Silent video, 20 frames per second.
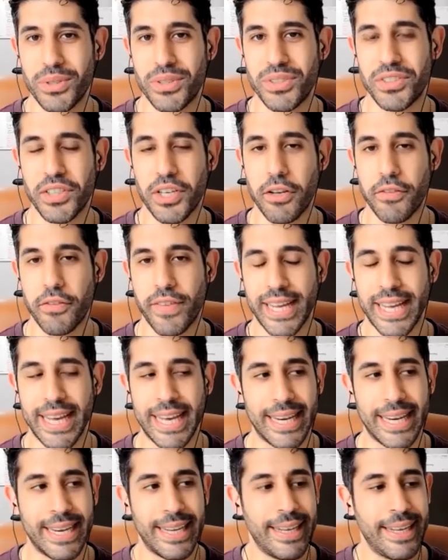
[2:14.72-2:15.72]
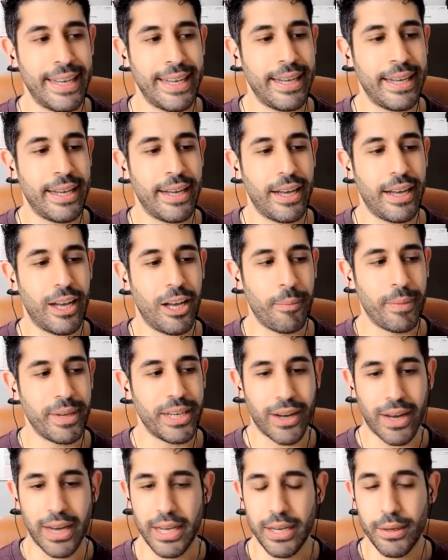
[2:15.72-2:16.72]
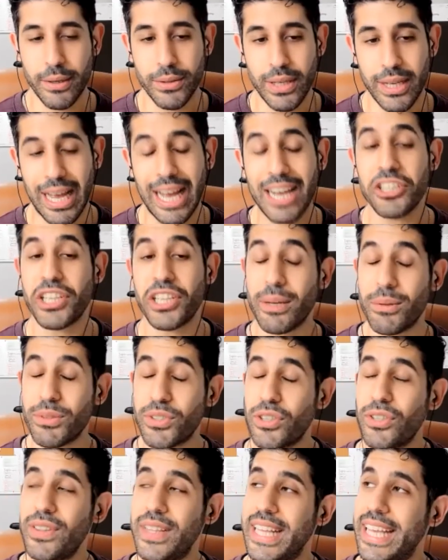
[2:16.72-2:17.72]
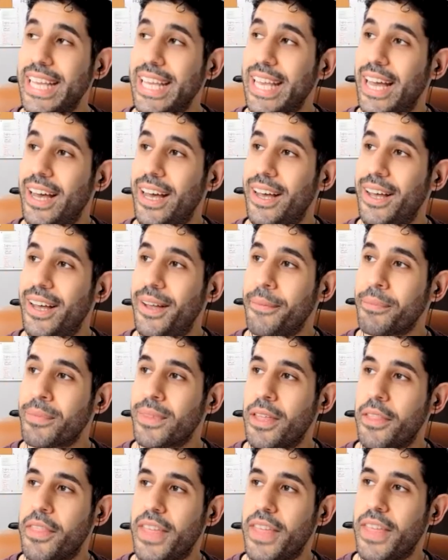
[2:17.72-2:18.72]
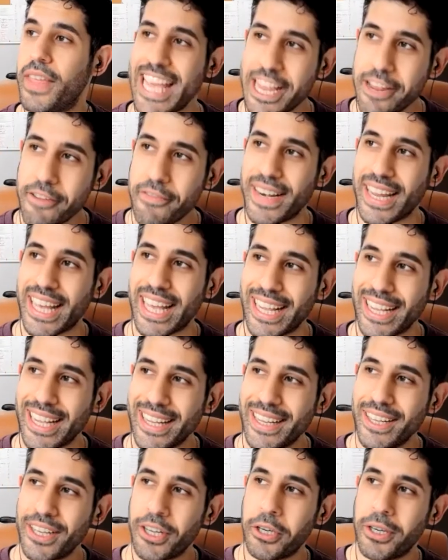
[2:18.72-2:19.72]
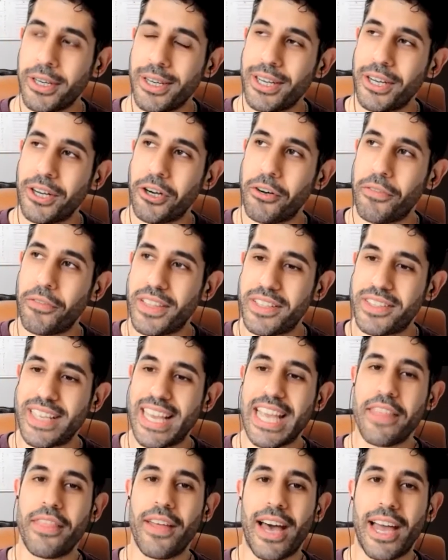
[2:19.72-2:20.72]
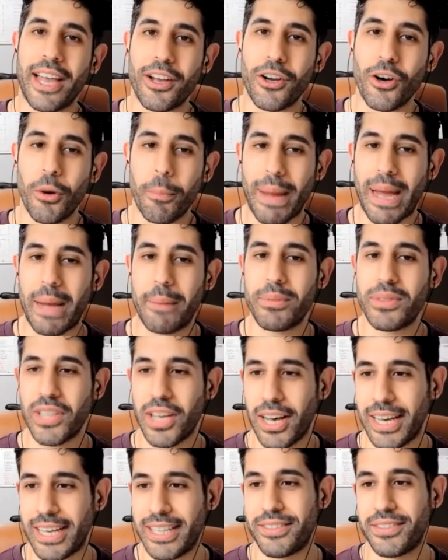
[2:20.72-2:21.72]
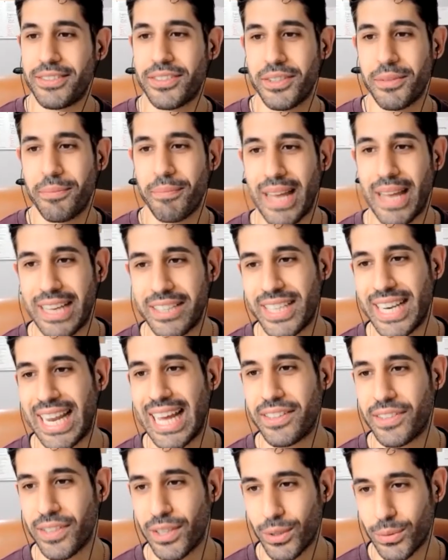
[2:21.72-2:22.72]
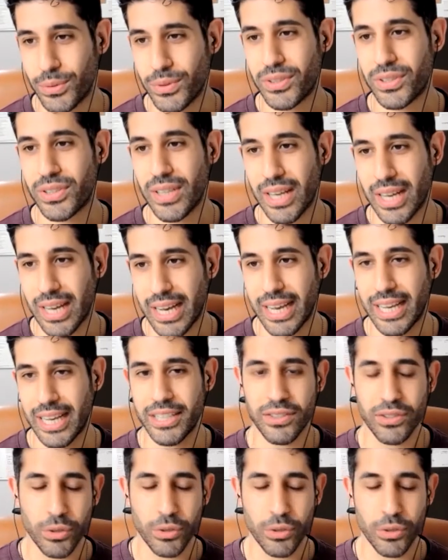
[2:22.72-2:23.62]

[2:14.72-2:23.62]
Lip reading: serving at, it was on the evening of the day that I got baptized as an adult. I'd